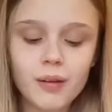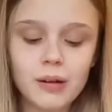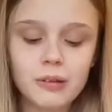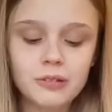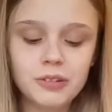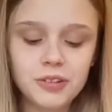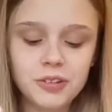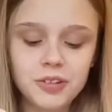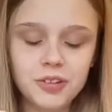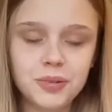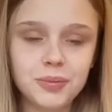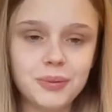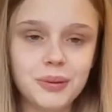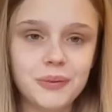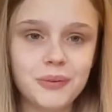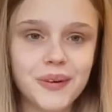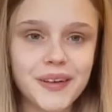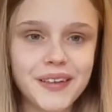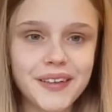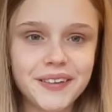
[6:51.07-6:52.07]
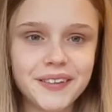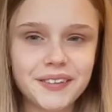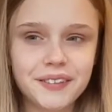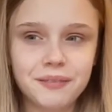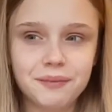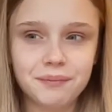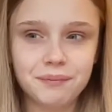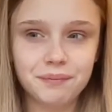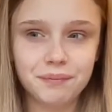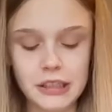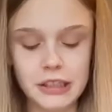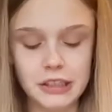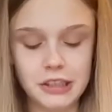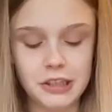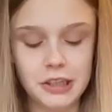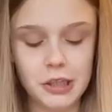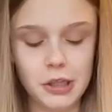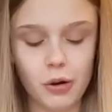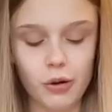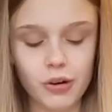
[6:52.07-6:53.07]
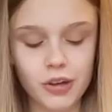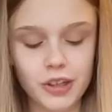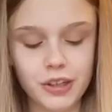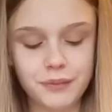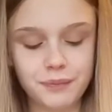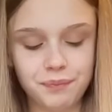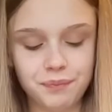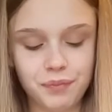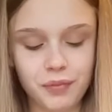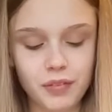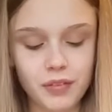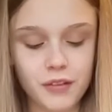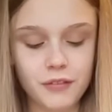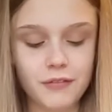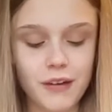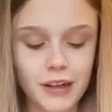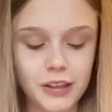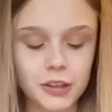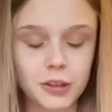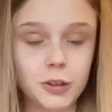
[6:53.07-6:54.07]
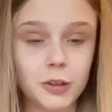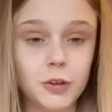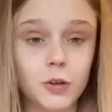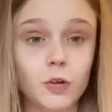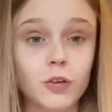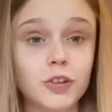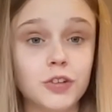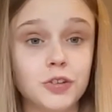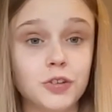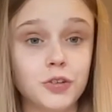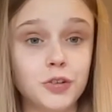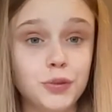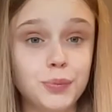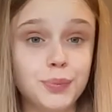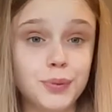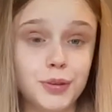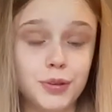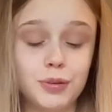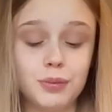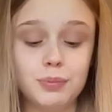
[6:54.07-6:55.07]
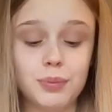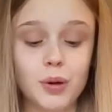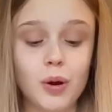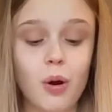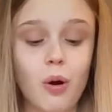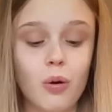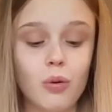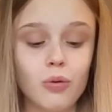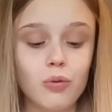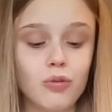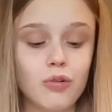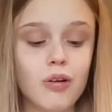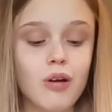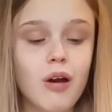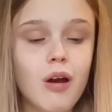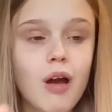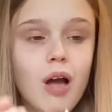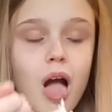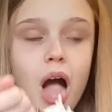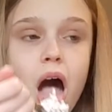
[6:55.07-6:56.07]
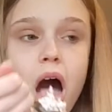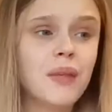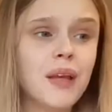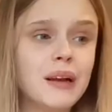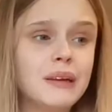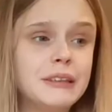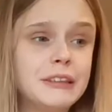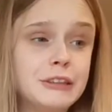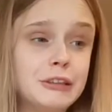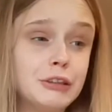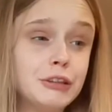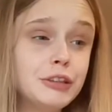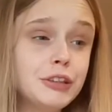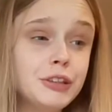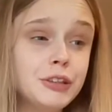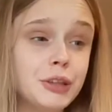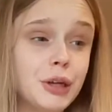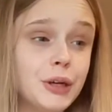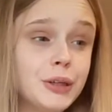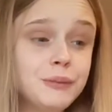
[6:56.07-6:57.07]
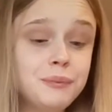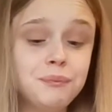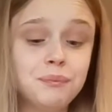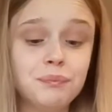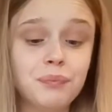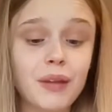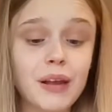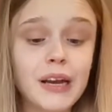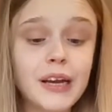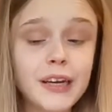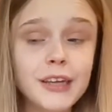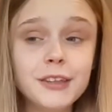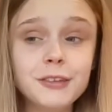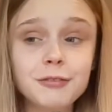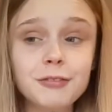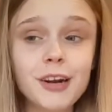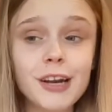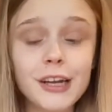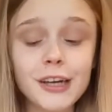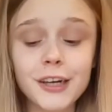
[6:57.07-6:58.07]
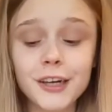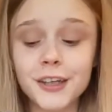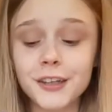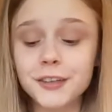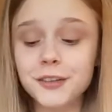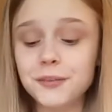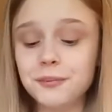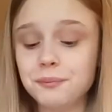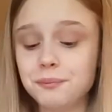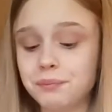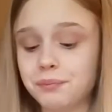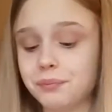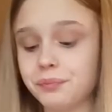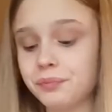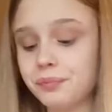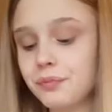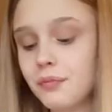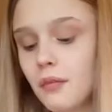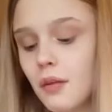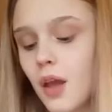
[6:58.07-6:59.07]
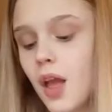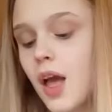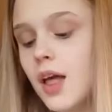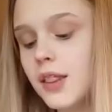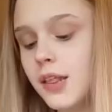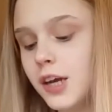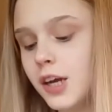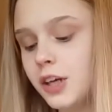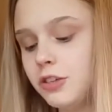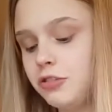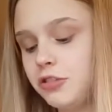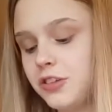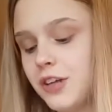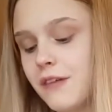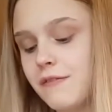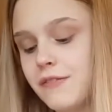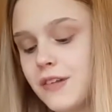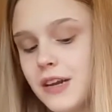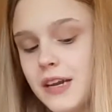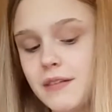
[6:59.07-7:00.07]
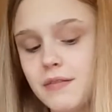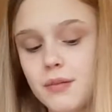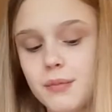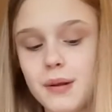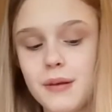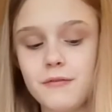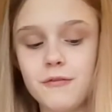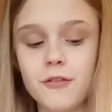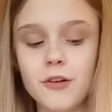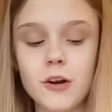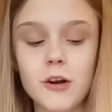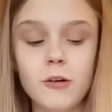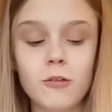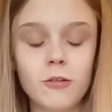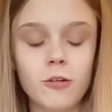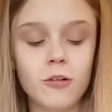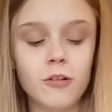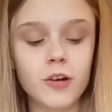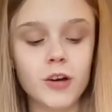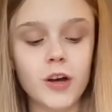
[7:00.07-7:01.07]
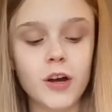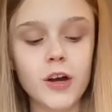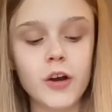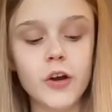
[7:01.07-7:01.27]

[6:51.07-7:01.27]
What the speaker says: It's just a bit weird. It's the yogurt. The fact that the yogurt's super duper cold. It's good though. It is really good. I think I just have to leave them in for a little longer.